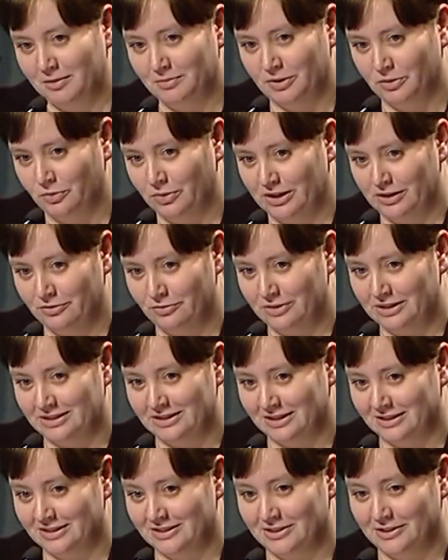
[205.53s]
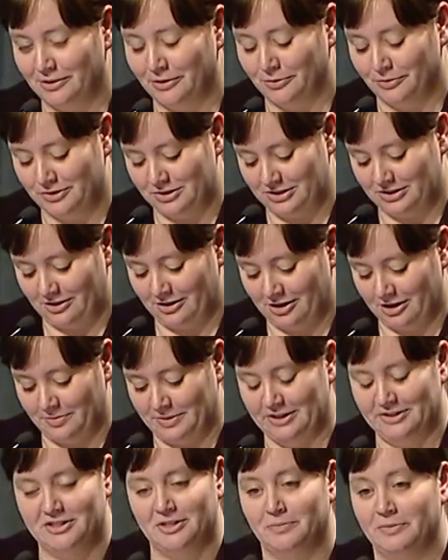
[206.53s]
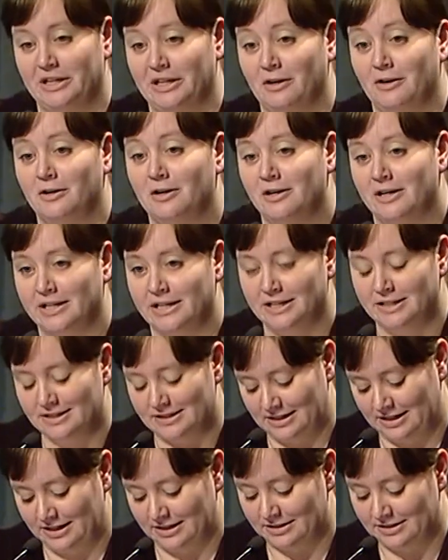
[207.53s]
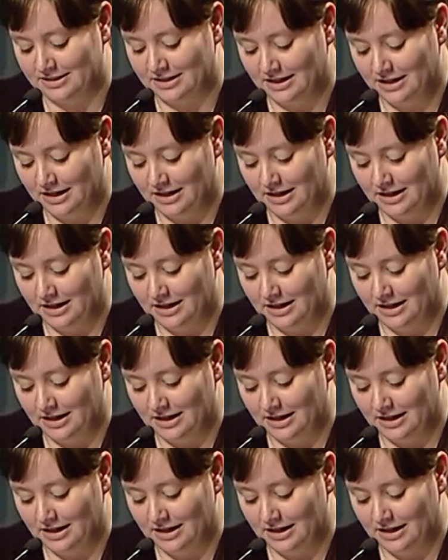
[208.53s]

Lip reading: but when have we done so to talk about something our audience needs?